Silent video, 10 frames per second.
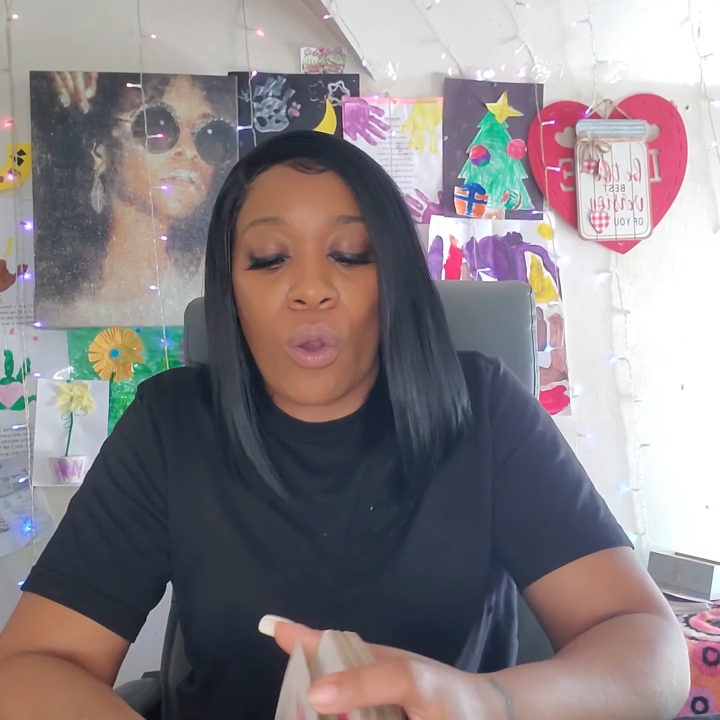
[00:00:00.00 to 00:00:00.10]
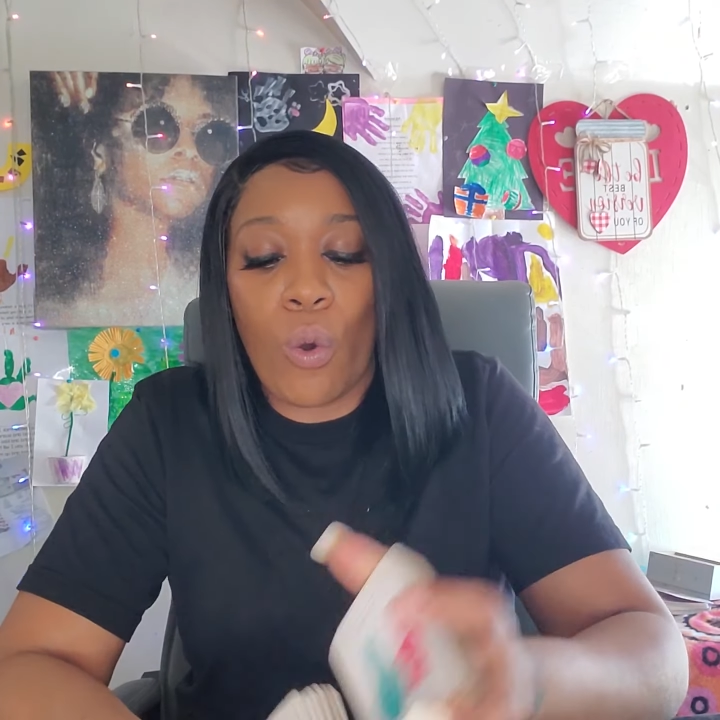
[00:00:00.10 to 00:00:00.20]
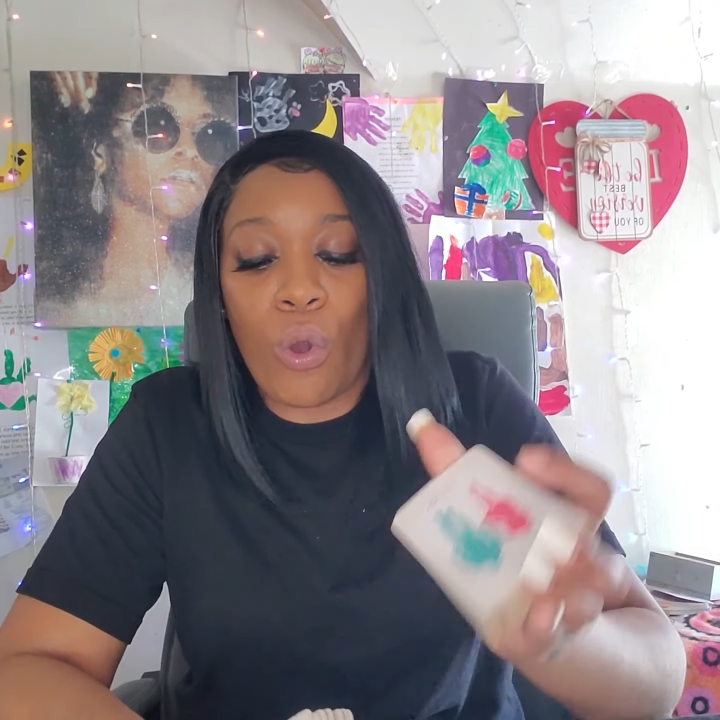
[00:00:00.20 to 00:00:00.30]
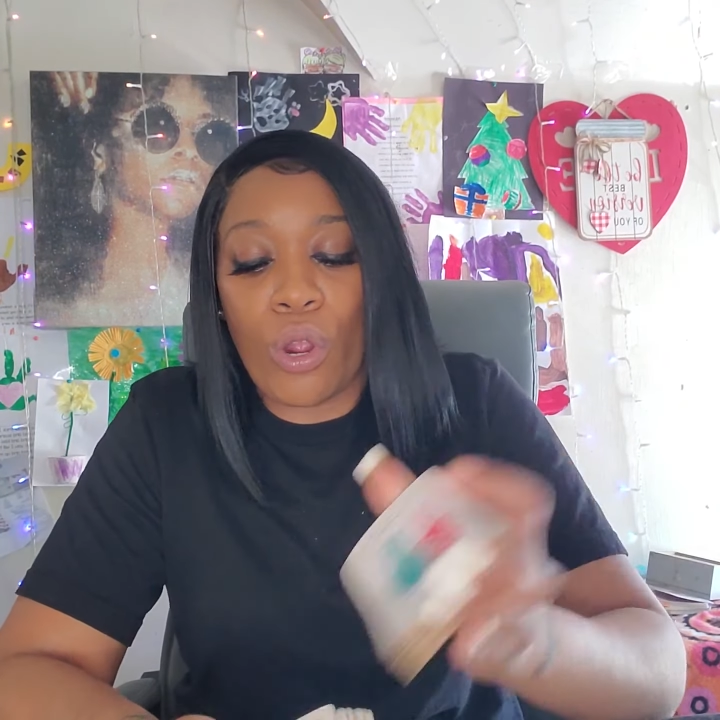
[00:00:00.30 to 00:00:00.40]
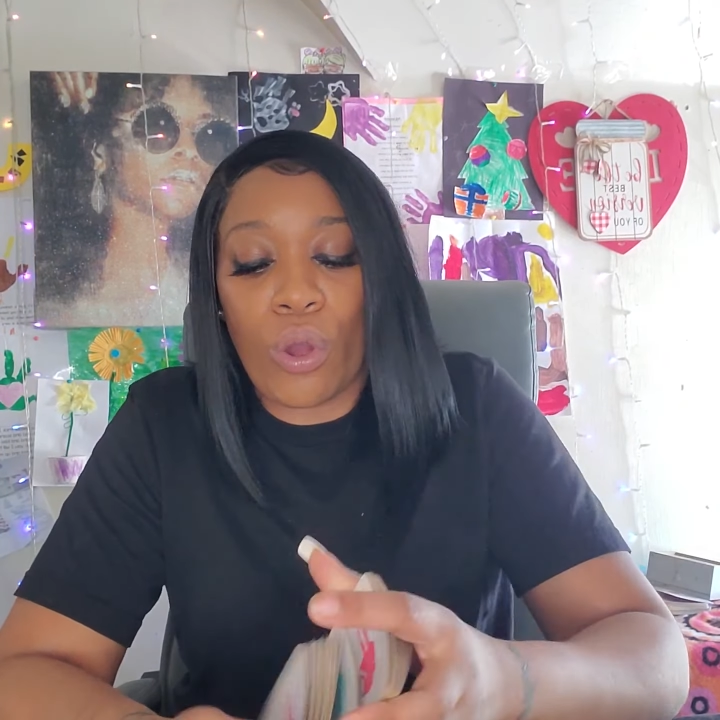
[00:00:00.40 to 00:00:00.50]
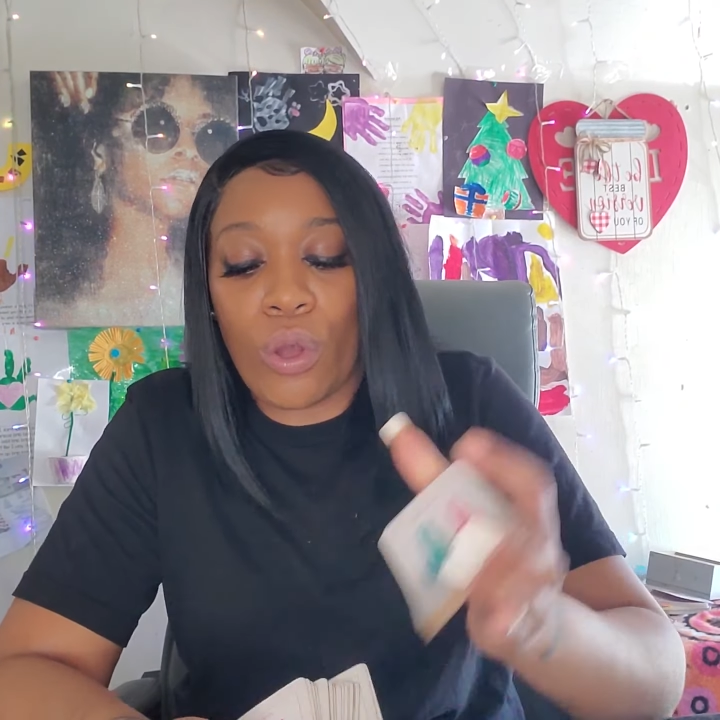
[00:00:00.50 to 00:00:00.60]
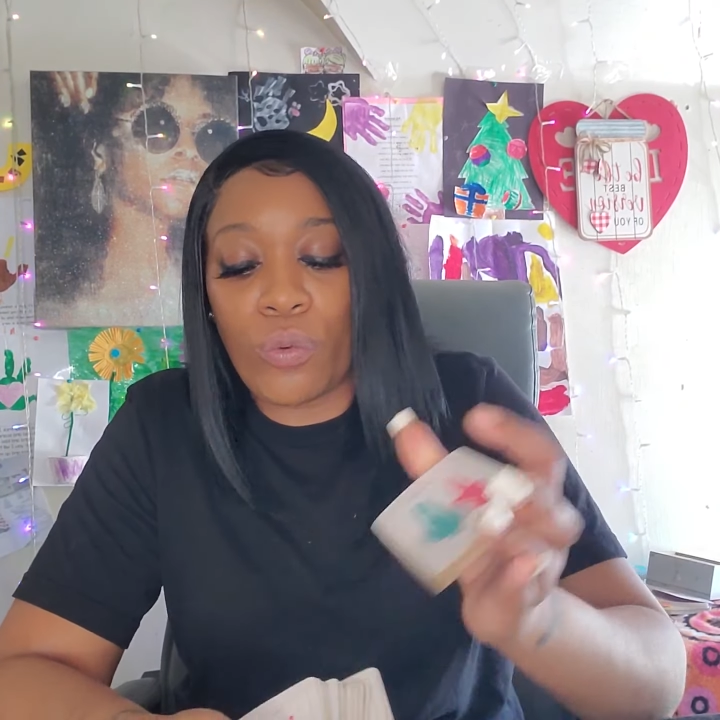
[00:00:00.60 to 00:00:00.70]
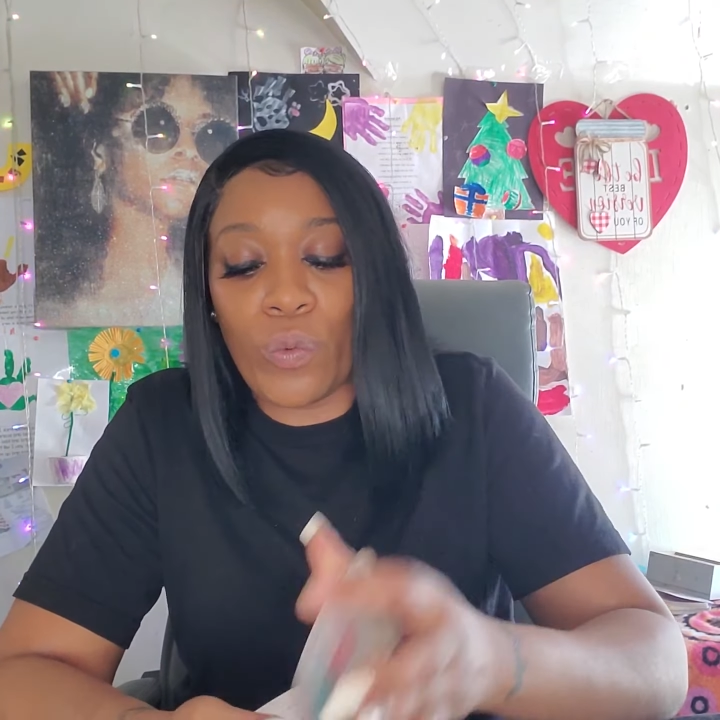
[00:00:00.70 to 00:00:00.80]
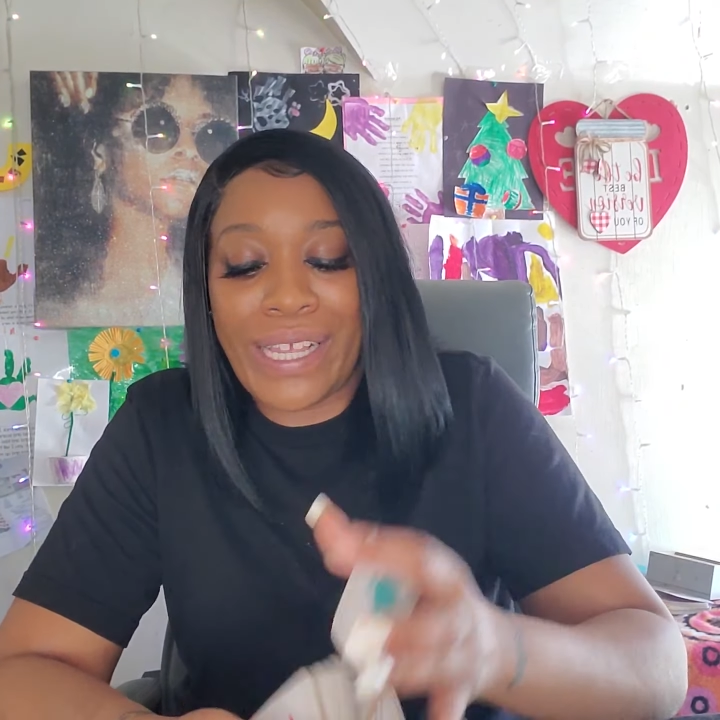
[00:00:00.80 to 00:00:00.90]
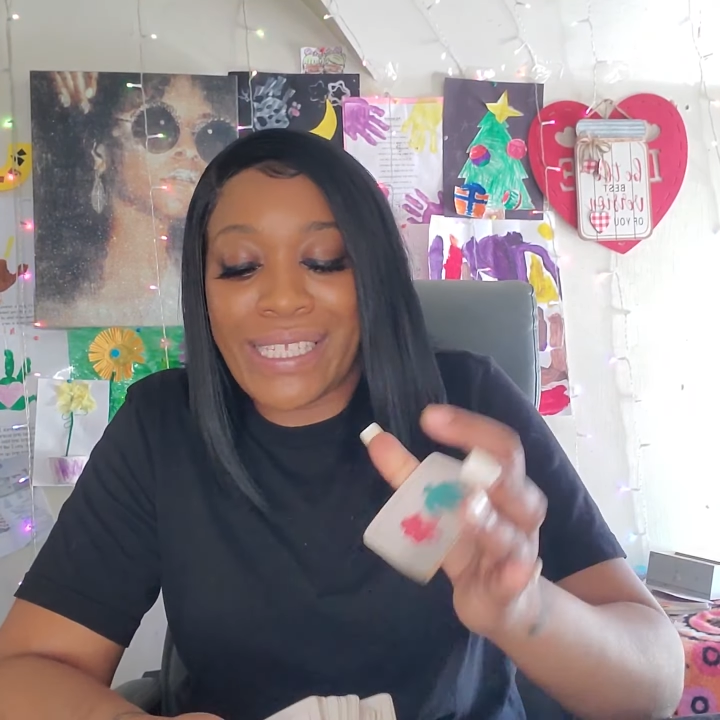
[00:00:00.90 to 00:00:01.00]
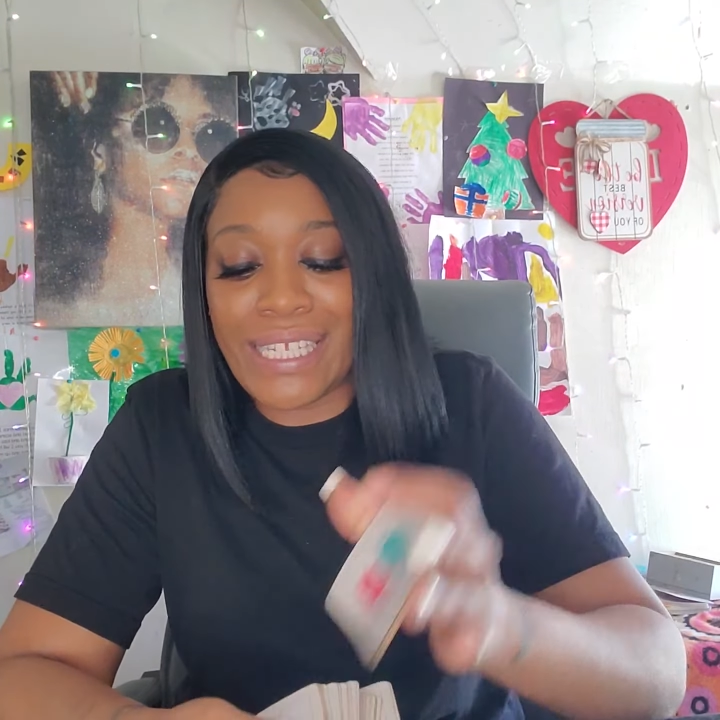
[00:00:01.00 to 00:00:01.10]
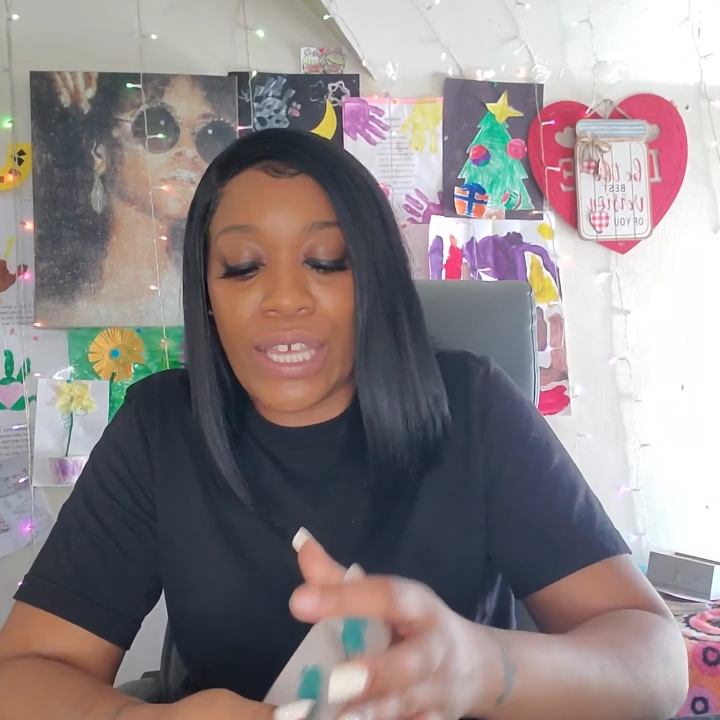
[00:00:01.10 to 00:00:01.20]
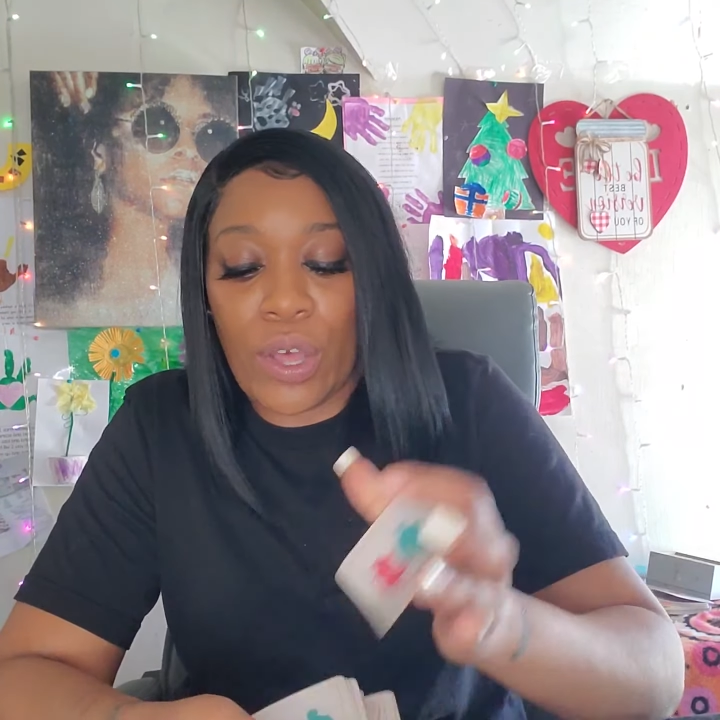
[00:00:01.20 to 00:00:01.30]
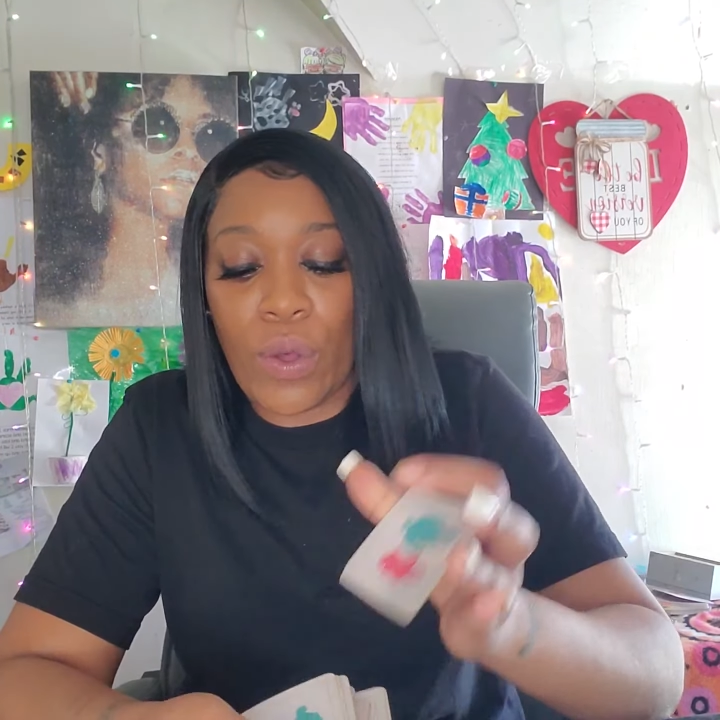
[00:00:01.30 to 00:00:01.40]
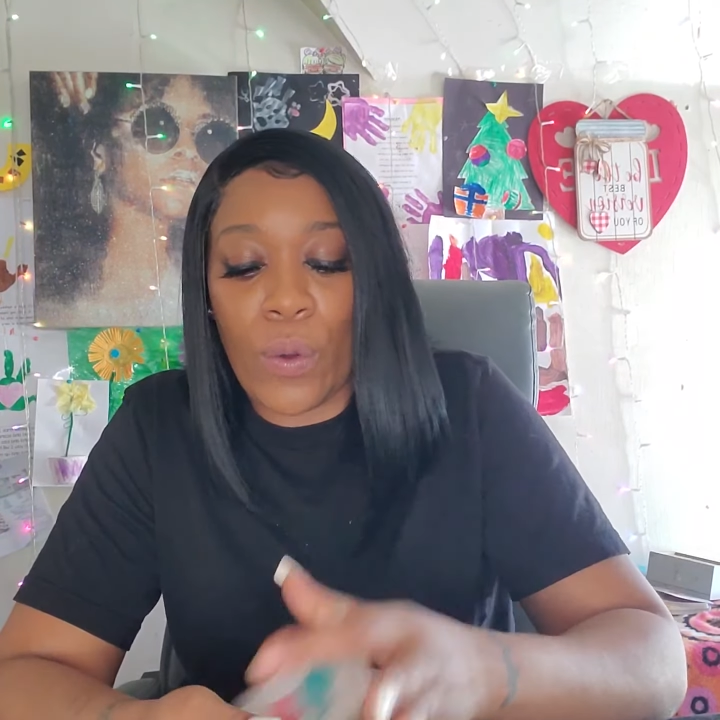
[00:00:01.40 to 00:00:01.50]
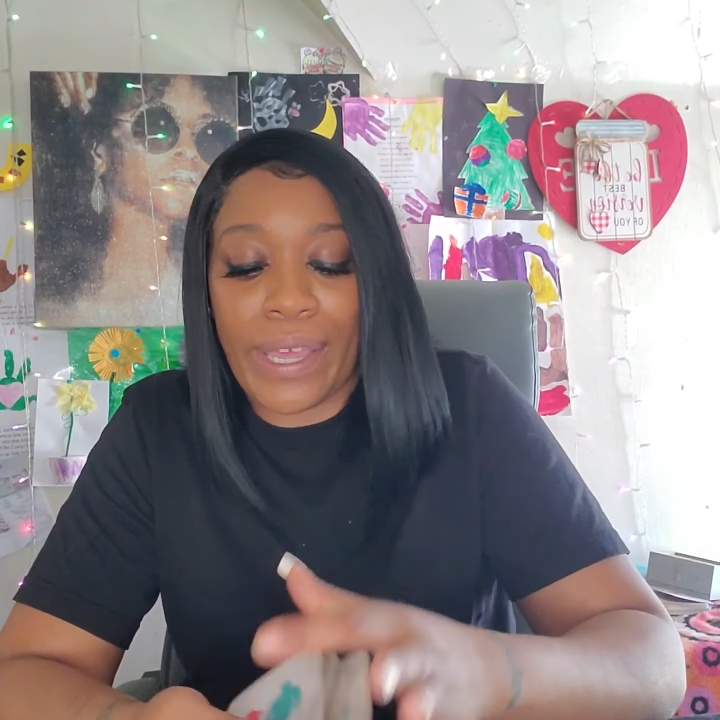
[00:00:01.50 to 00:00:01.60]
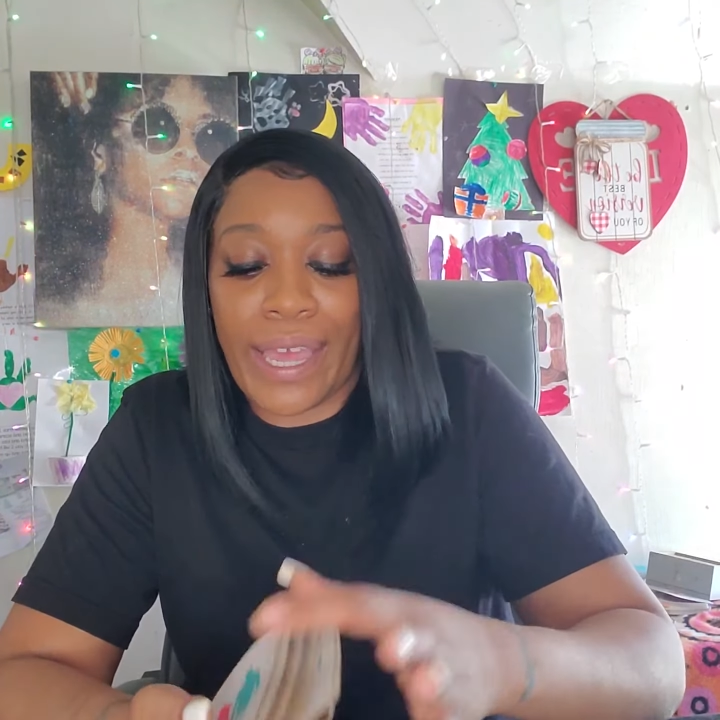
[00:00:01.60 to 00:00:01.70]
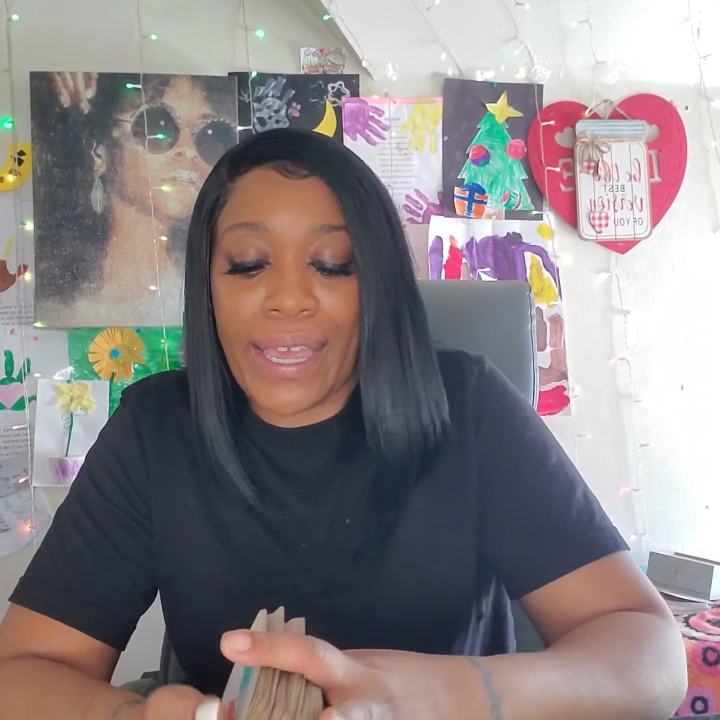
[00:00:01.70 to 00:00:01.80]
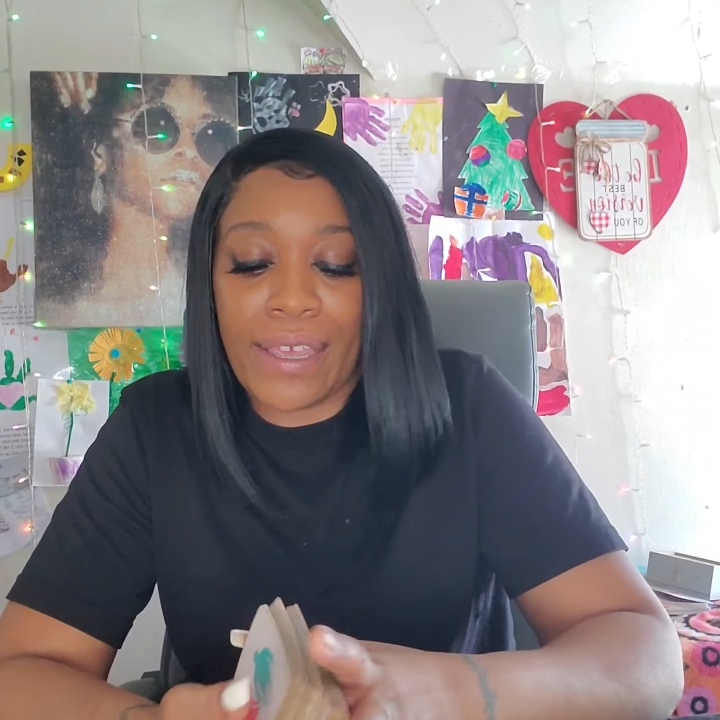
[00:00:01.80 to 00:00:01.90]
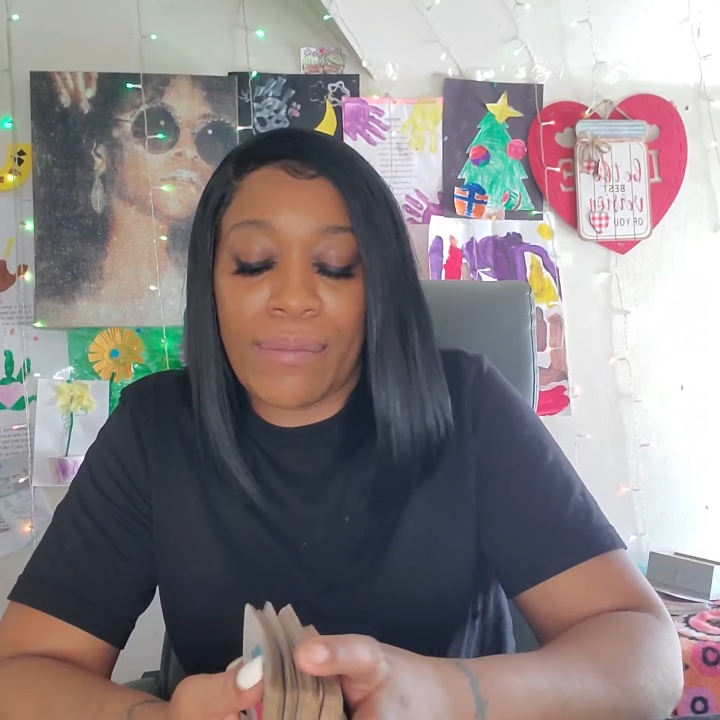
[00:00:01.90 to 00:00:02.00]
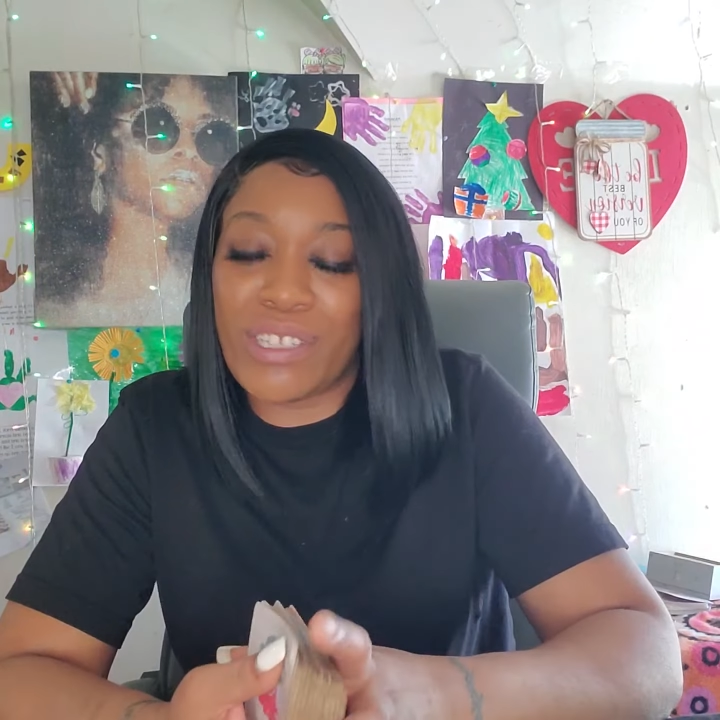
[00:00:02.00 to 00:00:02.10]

or on Wizio, okay?